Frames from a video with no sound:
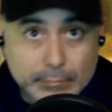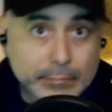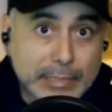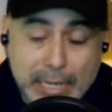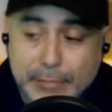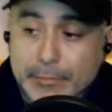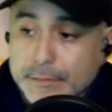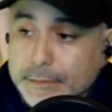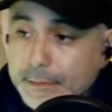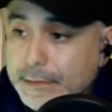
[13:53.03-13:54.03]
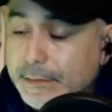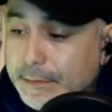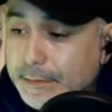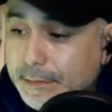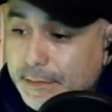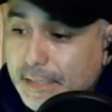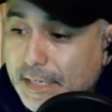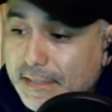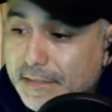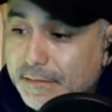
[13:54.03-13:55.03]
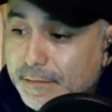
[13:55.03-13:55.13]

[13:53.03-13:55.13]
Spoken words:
Catherine, in this case.